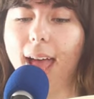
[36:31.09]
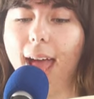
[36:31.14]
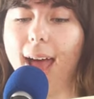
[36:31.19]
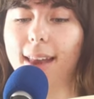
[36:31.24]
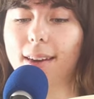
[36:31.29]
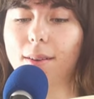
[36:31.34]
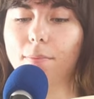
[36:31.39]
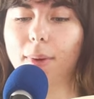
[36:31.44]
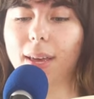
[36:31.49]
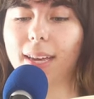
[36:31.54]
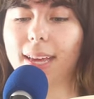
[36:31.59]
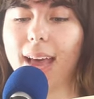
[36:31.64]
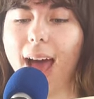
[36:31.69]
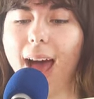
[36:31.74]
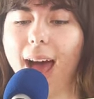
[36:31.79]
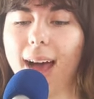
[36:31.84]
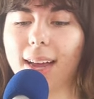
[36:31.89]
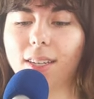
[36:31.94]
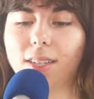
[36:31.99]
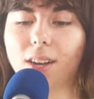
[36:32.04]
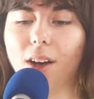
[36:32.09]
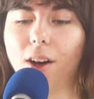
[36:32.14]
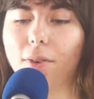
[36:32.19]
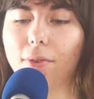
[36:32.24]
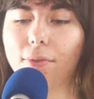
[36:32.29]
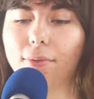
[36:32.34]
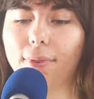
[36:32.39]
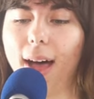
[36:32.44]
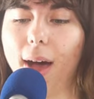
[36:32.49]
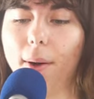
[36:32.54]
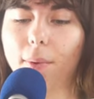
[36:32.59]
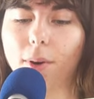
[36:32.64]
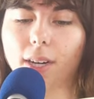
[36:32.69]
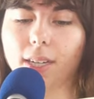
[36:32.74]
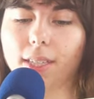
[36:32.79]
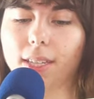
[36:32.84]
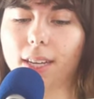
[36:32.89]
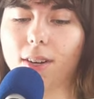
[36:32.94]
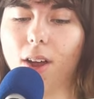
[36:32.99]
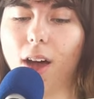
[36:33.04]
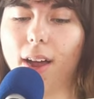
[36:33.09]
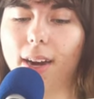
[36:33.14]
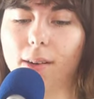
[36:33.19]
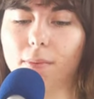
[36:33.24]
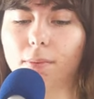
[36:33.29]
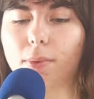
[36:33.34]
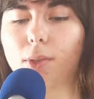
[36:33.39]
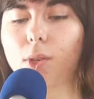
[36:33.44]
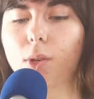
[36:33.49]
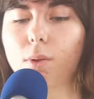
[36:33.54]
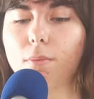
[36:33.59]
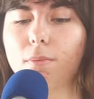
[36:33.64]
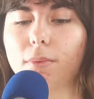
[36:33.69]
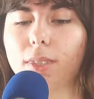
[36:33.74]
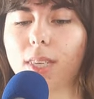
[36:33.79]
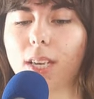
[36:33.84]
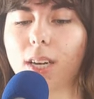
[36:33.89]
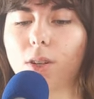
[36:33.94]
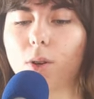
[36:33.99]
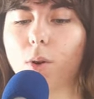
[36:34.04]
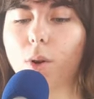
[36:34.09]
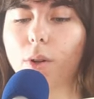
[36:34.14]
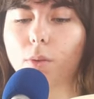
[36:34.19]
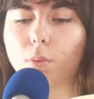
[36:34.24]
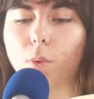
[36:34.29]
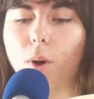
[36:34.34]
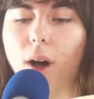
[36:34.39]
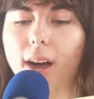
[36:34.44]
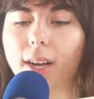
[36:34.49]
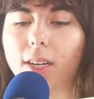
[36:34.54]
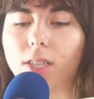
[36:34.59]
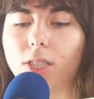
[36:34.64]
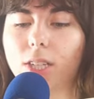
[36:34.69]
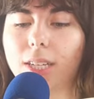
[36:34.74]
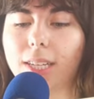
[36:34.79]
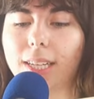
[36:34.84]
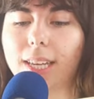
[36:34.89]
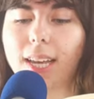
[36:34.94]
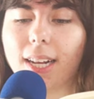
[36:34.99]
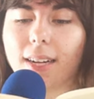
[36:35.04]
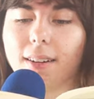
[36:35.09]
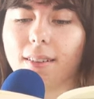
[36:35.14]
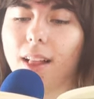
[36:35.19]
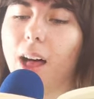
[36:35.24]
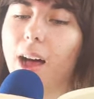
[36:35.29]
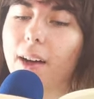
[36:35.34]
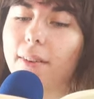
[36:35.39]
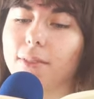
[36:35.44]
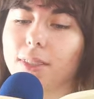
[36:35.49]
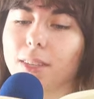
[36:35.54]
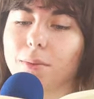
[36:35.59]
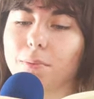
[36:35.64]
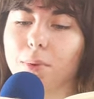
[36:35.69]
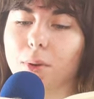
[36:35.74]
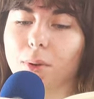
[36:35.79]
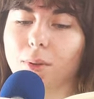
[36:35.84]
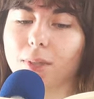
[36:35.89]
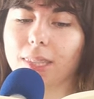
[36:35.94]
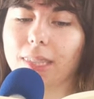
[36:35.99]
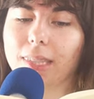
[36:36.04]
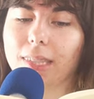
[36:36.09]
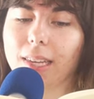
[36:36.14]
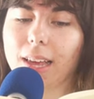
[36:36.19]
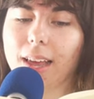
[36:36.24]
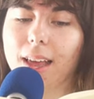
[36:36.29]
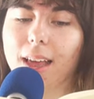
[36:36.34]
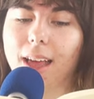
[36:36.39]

And a big hat, all flowers and nodding plumes, and a gold watch and kid gloves and boots.